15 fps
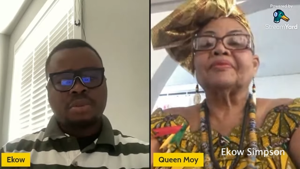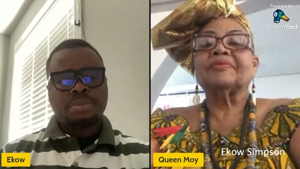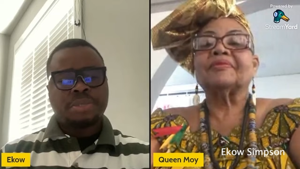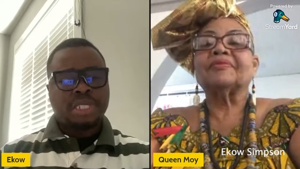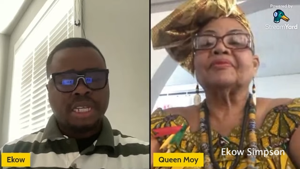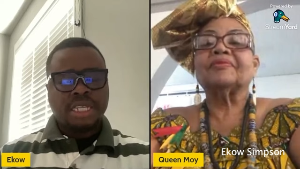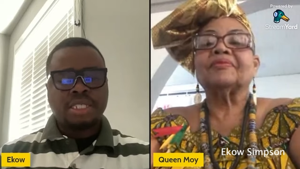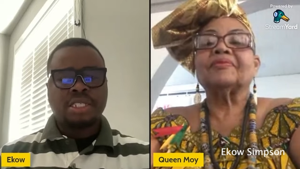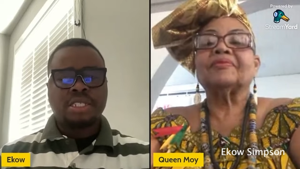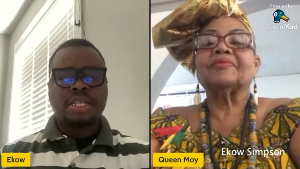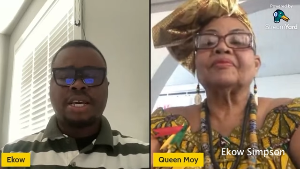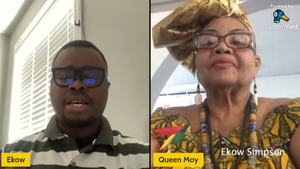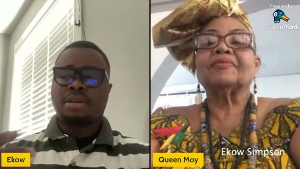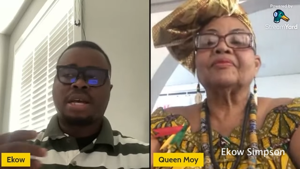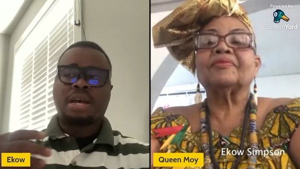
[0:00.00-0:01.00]
Speaker 1: some change.
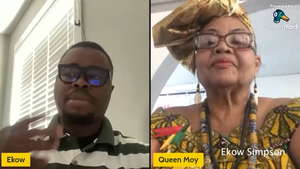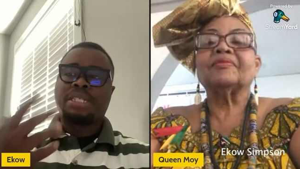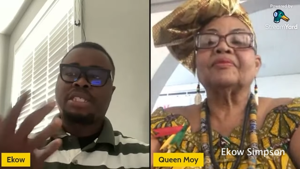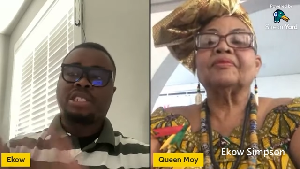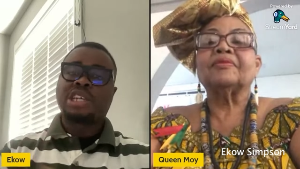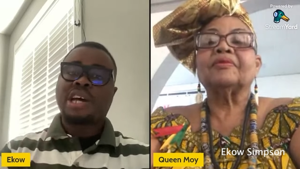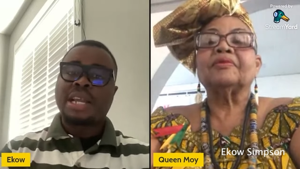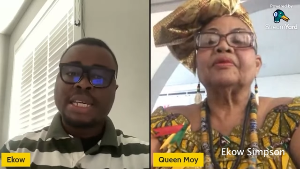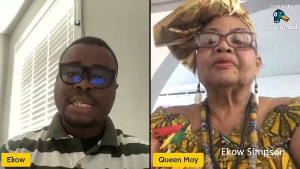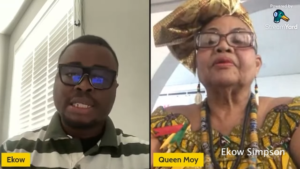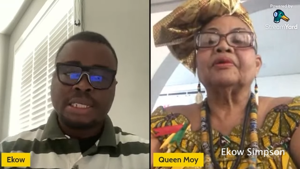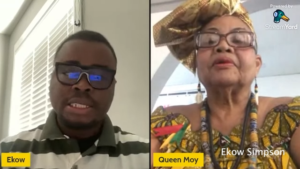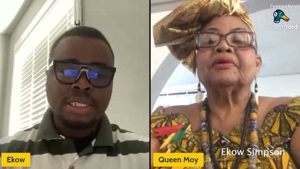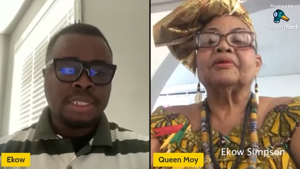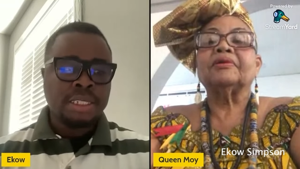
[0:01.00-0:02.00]
Uh, I mean
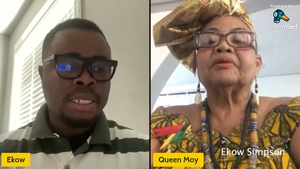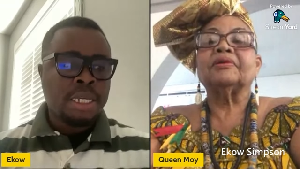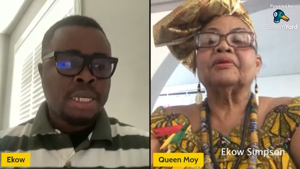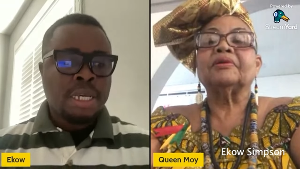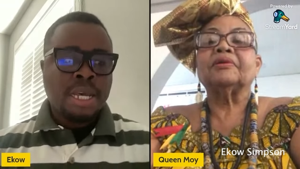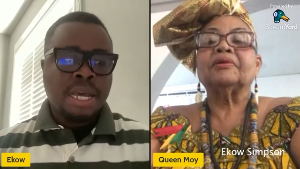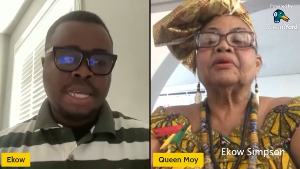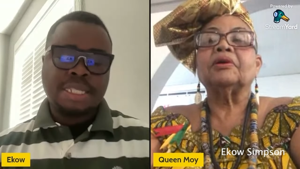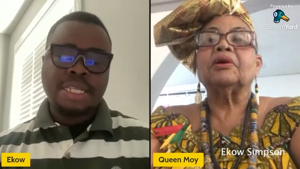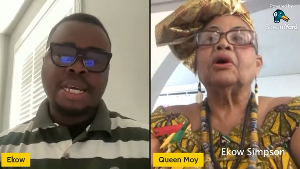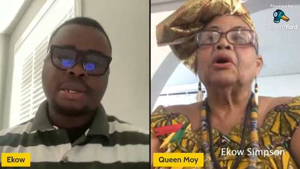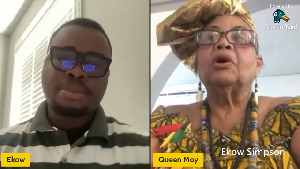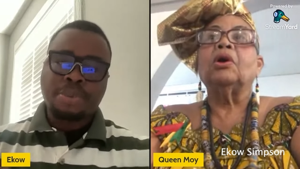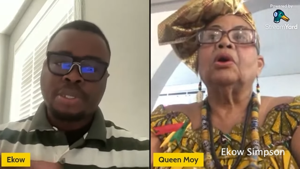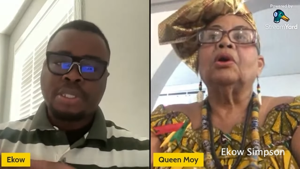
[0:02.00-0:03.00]
challenges
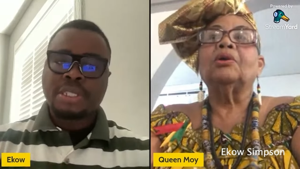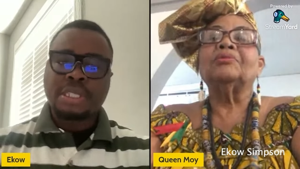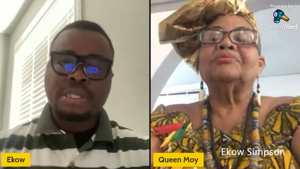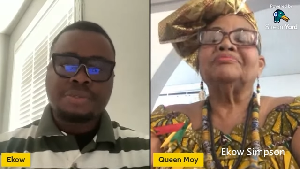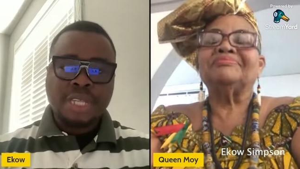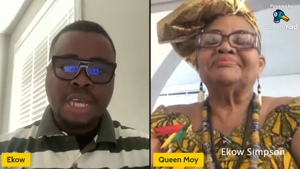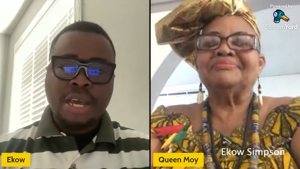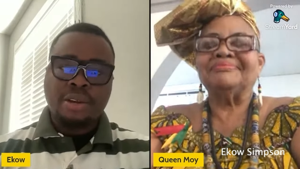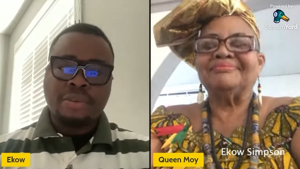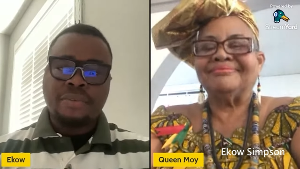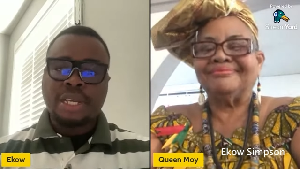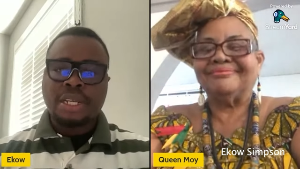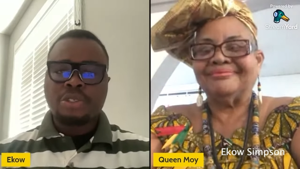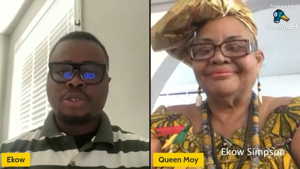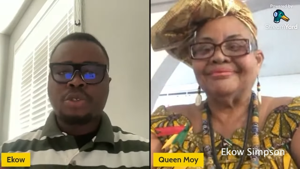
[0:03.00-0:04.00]
aside the positive side of
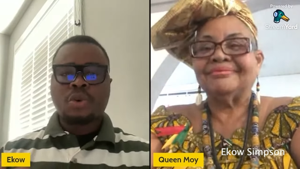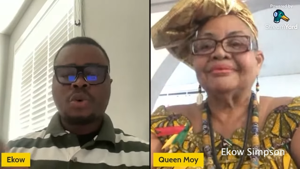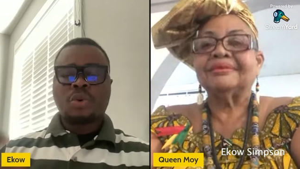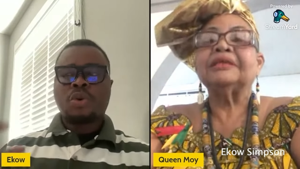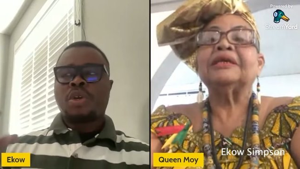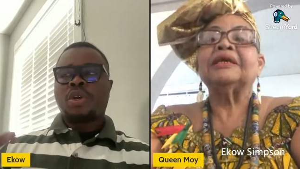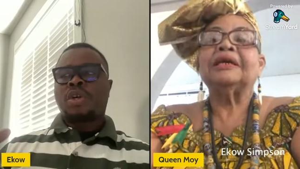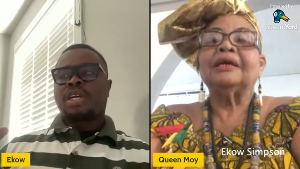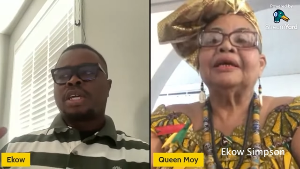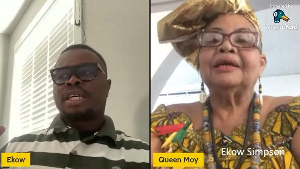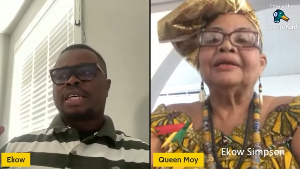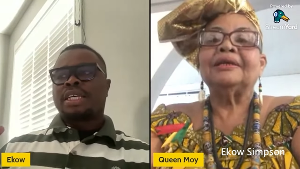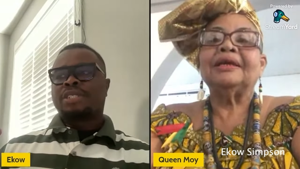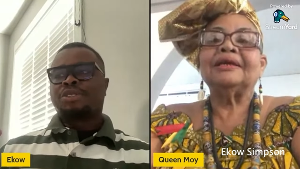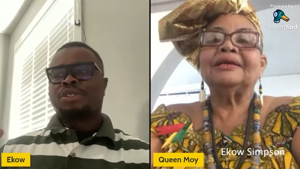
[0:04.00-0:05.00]
it. So,
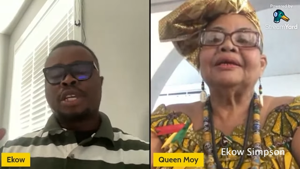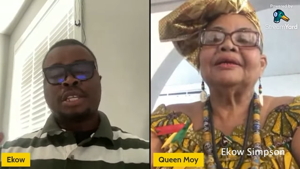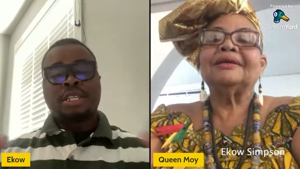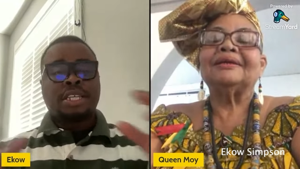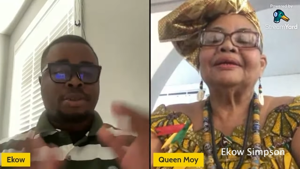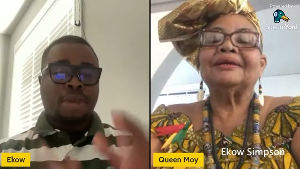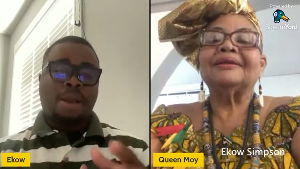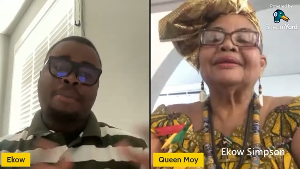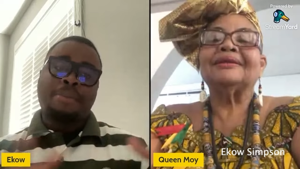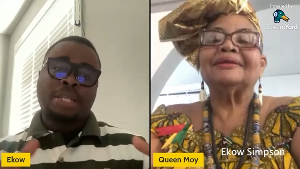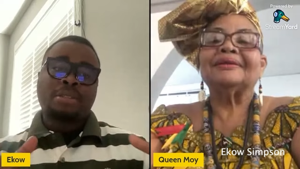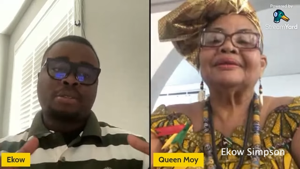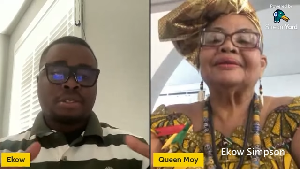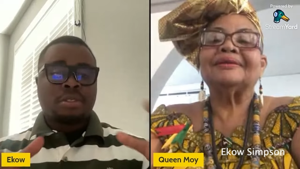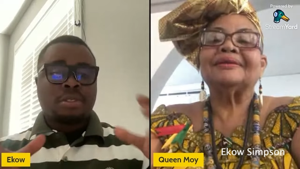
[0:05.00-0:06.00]
it, I
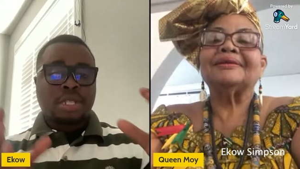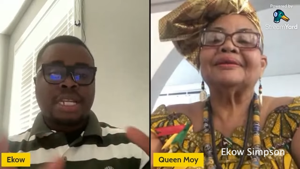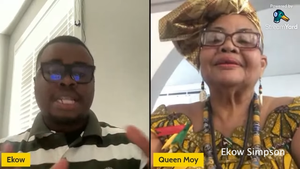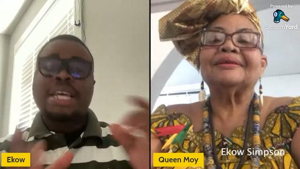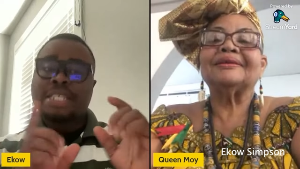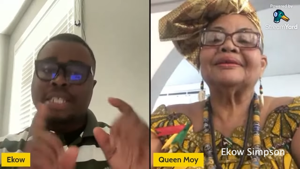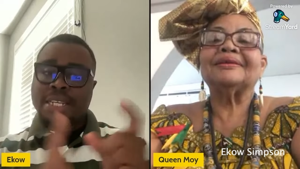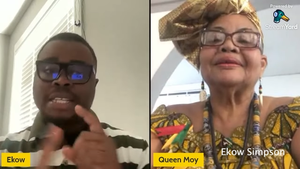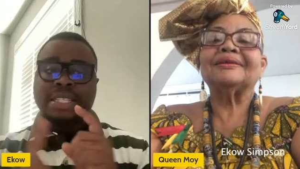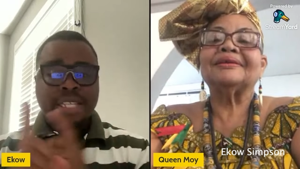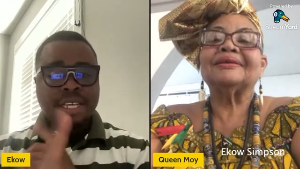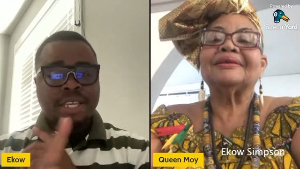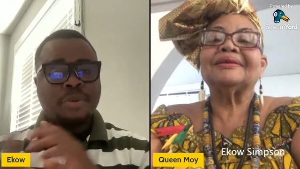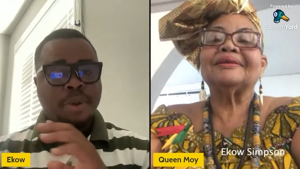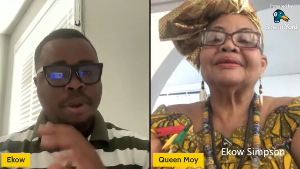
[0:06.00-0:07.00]
mean, let let's
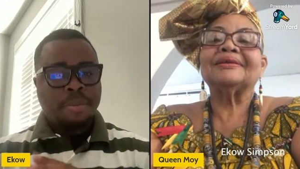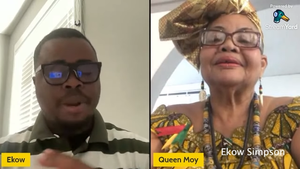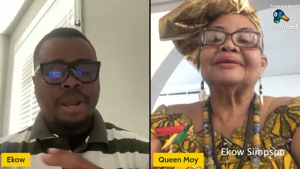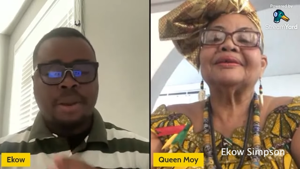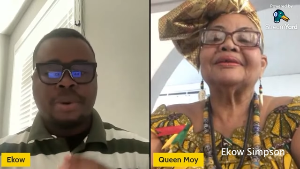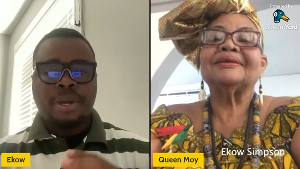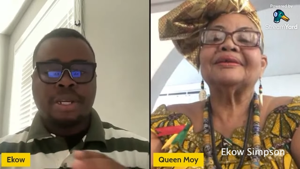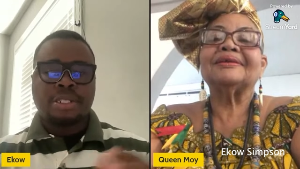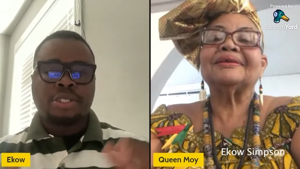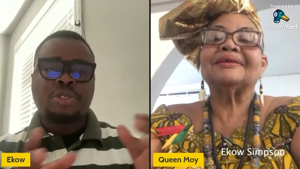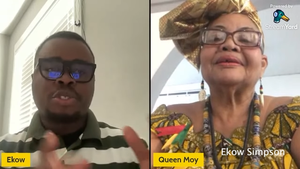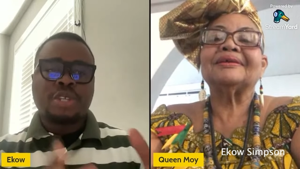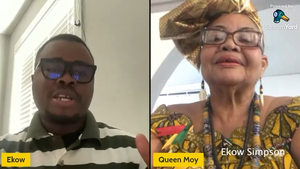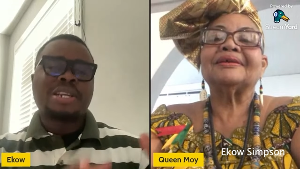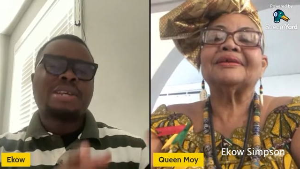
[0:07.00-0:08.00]
take it one by one. You
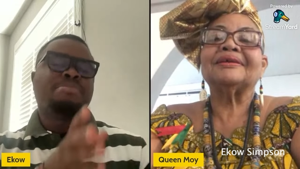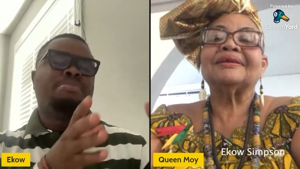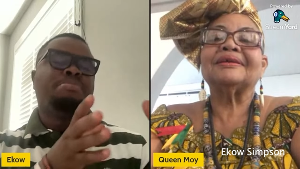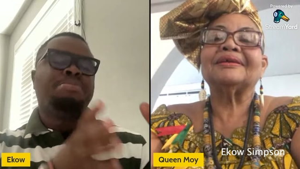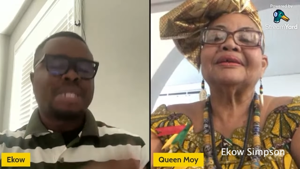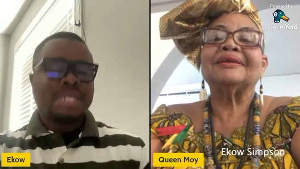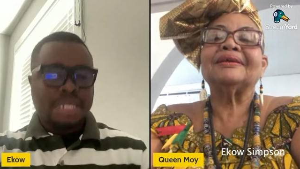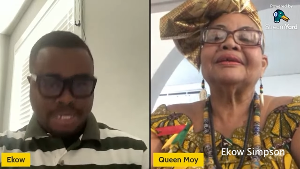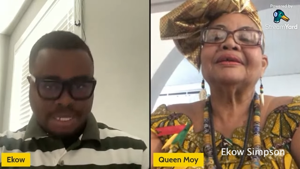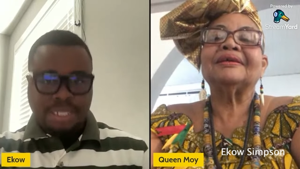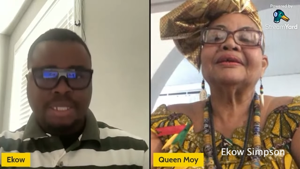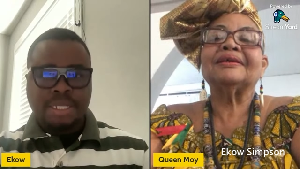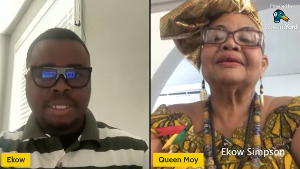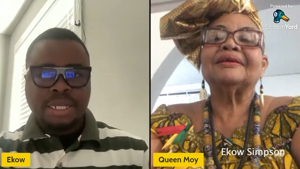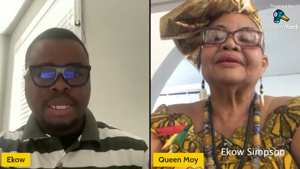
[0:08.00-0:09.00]
started a
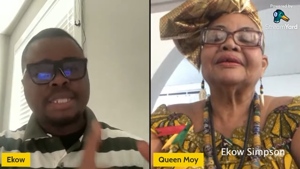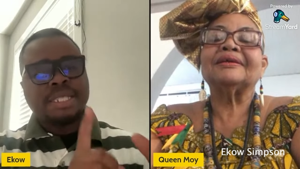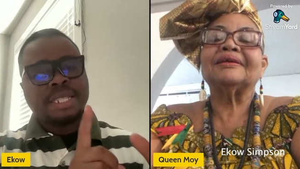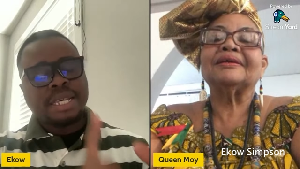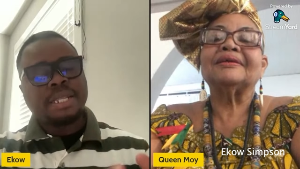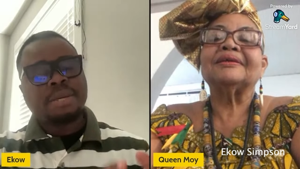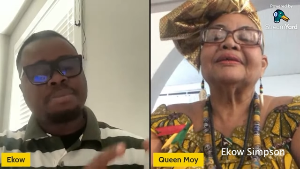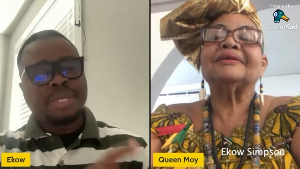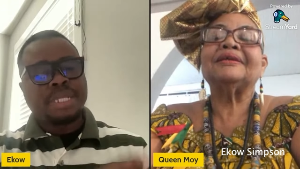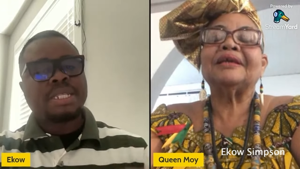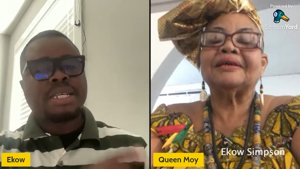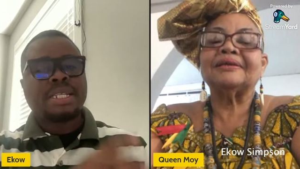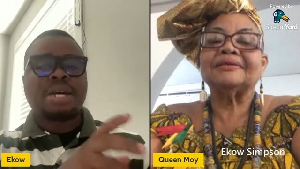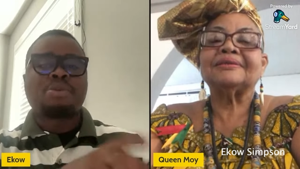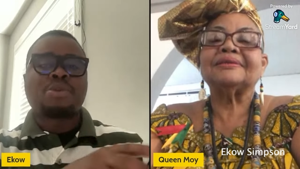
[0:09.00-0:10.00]
business. Let's take the
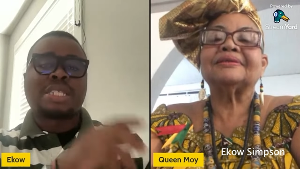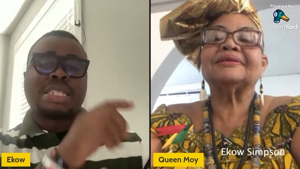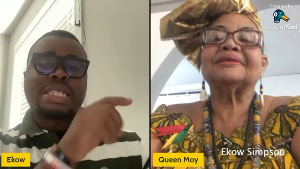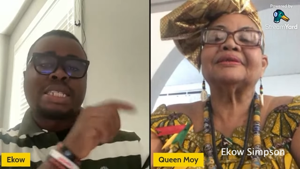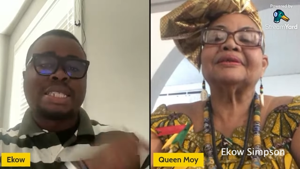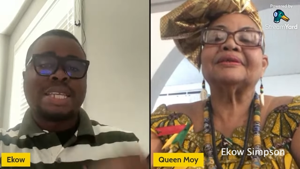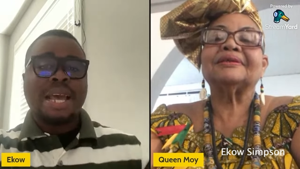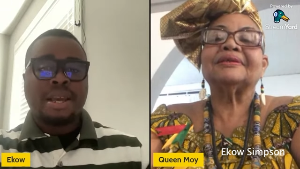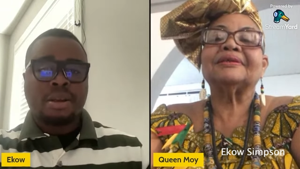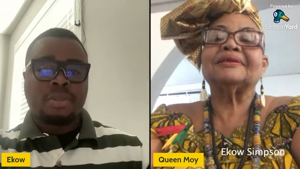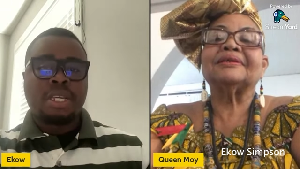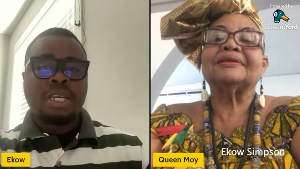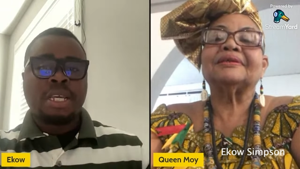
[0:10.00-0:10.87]
business yeah. that was in town.